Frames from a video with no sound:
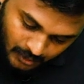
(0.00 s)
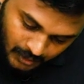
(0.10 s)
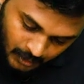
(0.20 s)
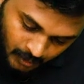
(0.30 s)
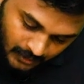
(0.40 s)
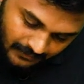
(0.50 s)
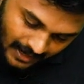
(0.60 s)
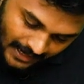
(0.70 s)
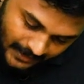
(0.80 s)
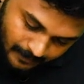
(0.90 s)
root 2
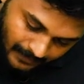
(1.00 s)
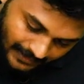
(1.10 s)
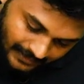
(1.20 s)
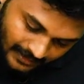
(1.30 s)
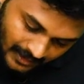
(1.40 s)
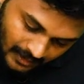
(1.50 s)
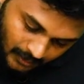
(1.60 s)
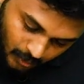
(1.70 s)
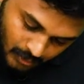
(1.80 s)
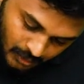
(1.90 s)
divided by
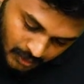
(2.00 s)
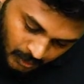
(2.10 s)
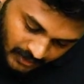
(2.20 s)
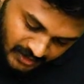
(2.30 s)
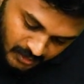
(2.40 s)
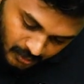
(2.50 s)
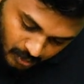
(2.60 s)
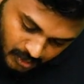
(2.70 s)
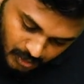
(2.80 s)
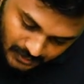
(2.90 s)
root 2 into
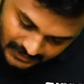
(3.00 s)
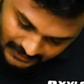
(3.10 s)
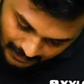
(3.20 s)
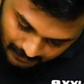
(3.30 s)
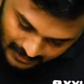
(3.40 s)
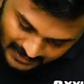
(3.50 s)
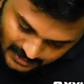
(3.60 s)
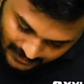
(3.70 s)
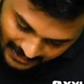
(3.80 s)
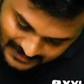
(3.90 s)
root 2 nalidam.
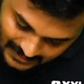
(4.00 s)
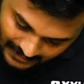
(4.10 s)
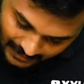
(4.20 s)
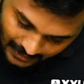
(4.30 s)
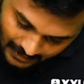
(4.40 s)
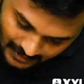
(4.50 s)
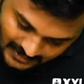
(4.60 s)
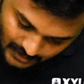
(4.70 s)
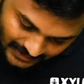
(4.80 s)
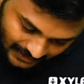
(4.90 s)
So cancel eda. So